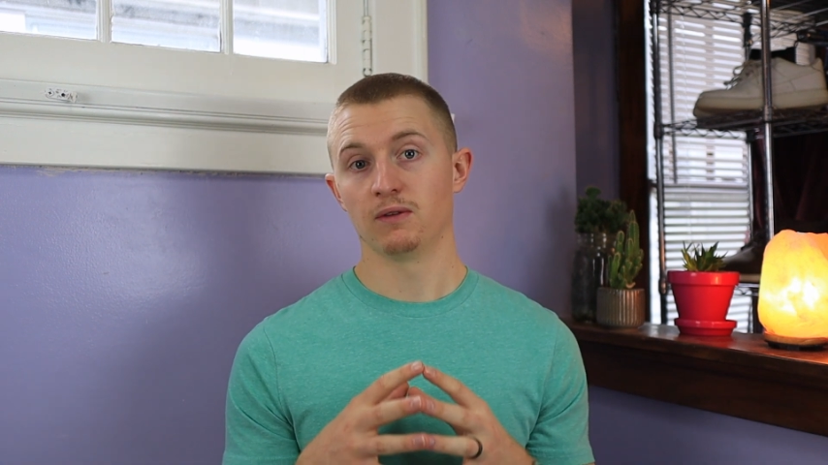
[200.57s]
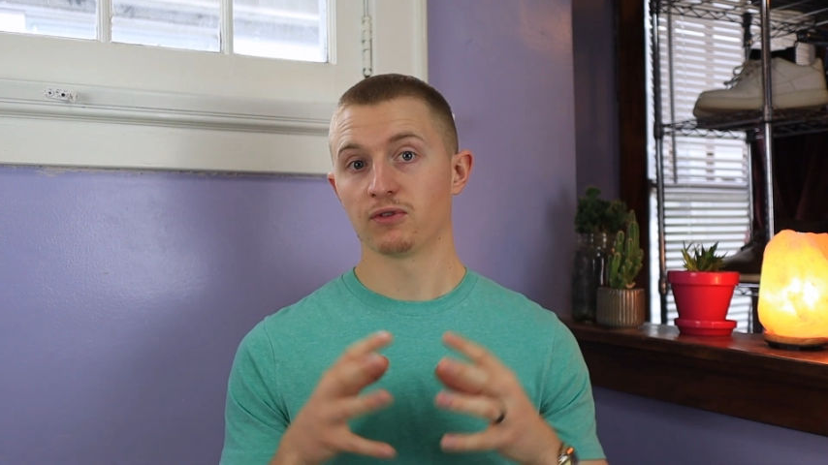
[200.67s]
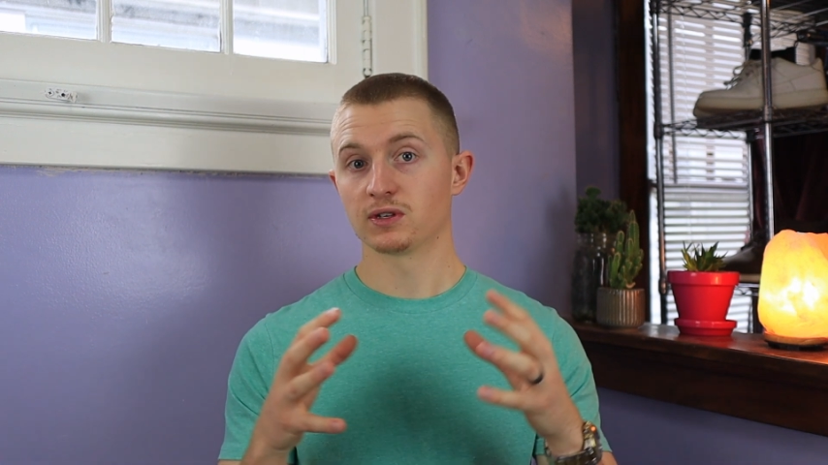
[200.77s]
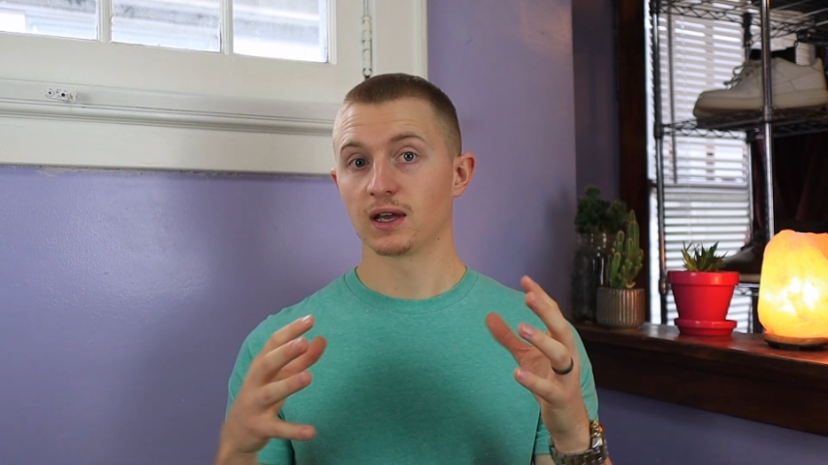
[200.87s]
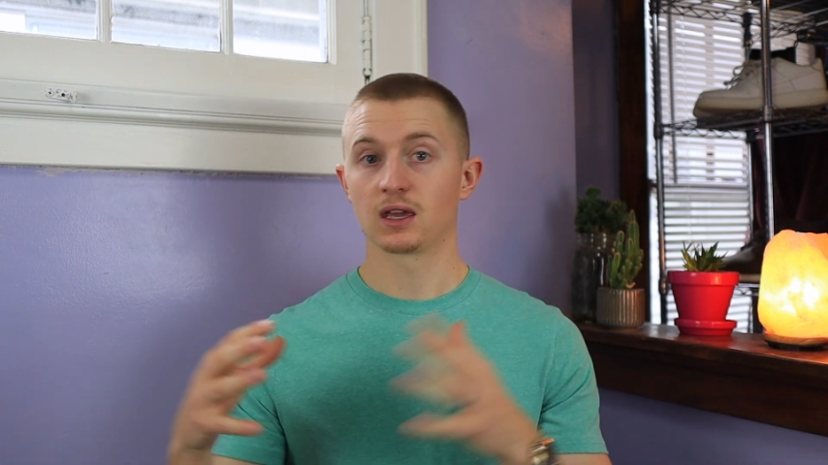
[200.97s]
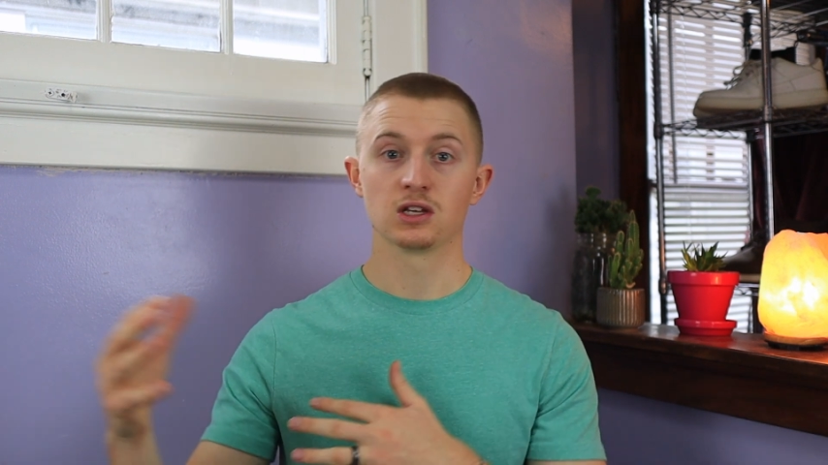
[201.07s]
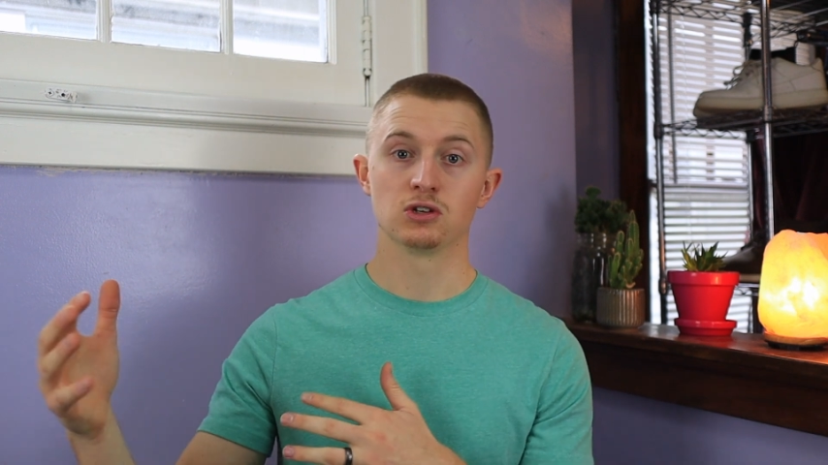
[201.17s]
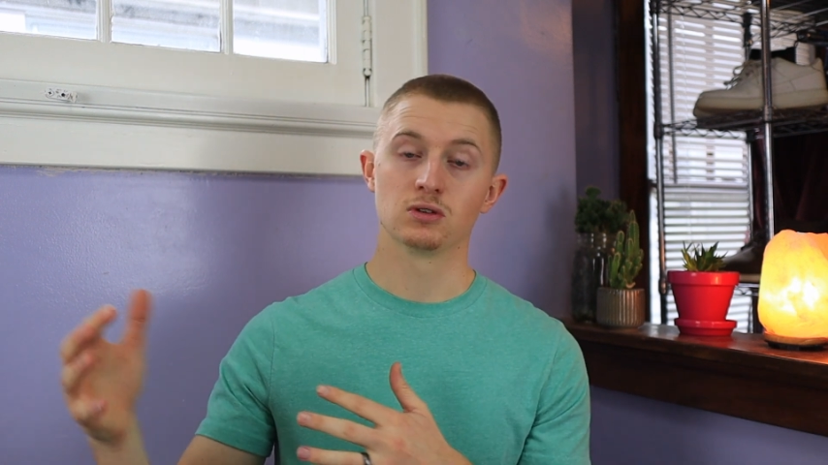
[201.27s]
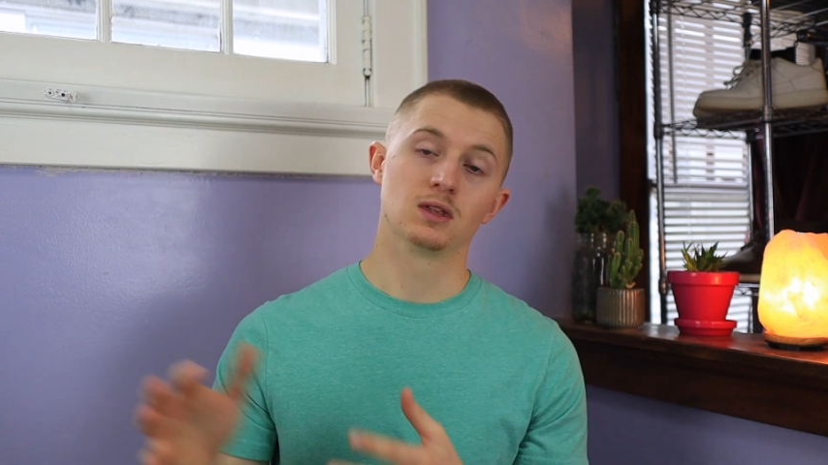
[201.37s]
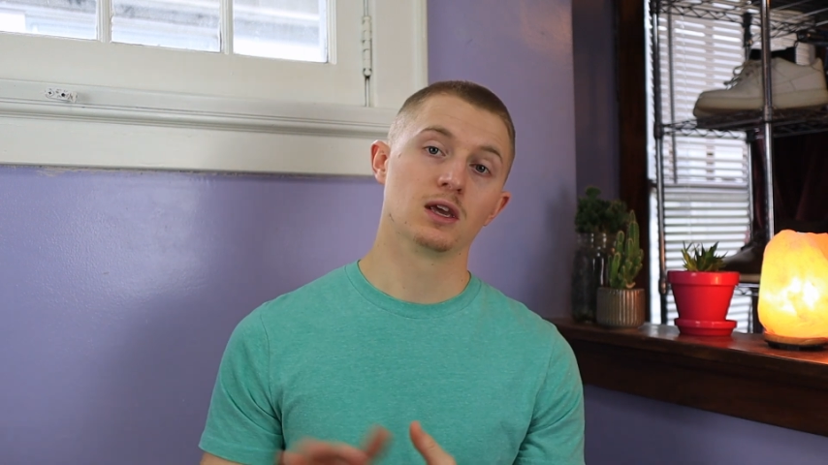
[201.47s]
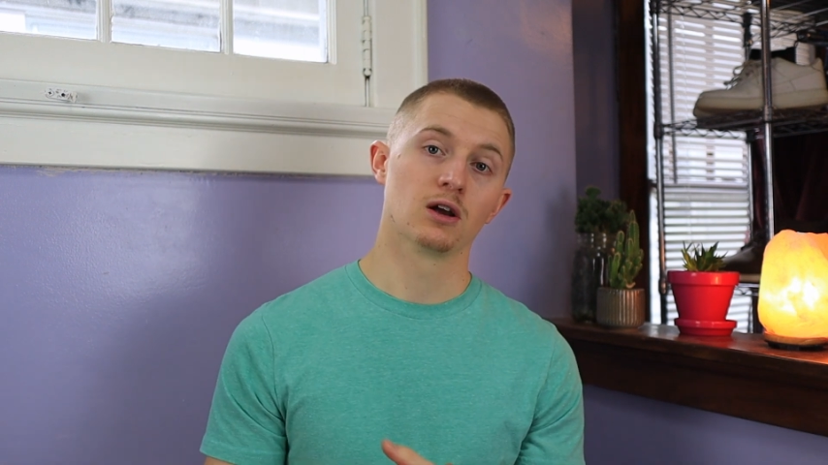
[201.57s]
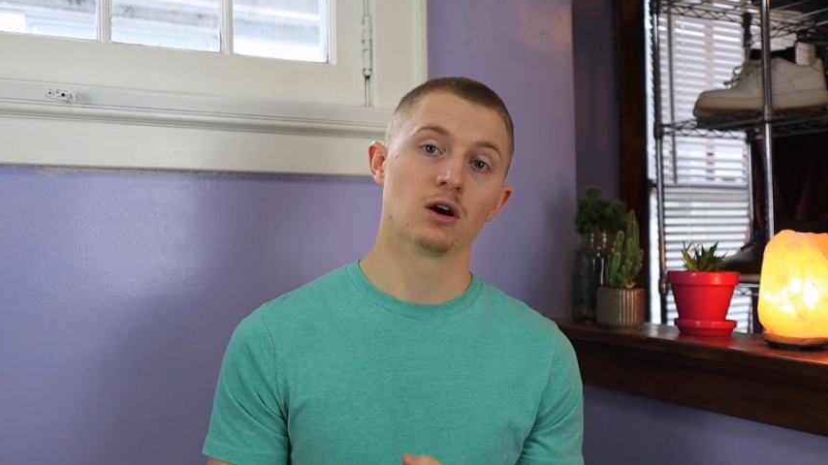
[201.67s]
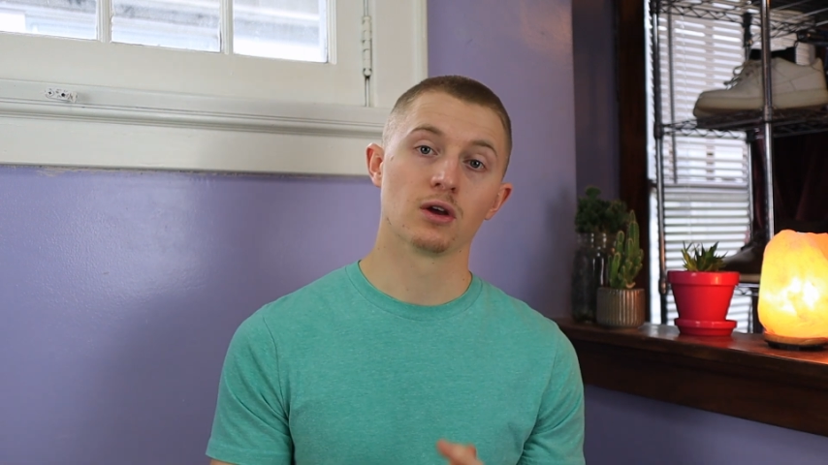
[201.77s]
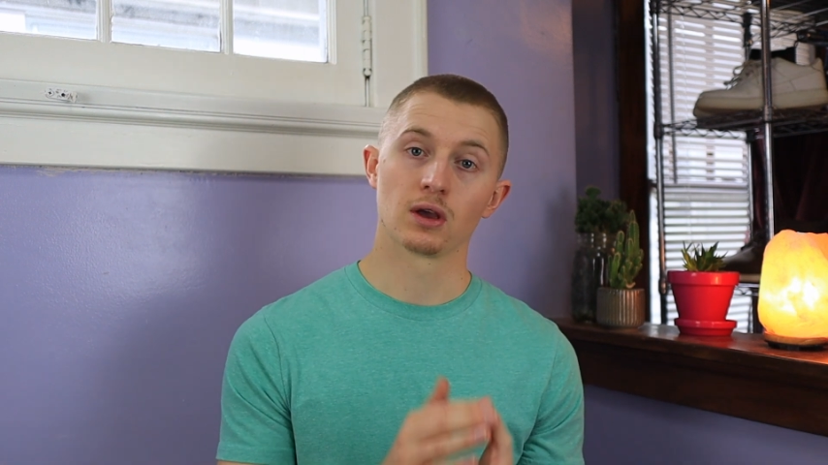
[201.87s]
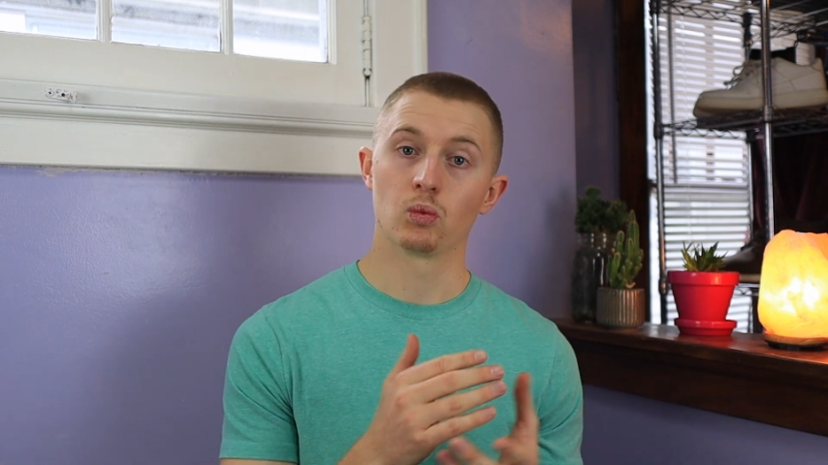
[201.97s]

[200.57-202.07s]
in for psych issues in the ER,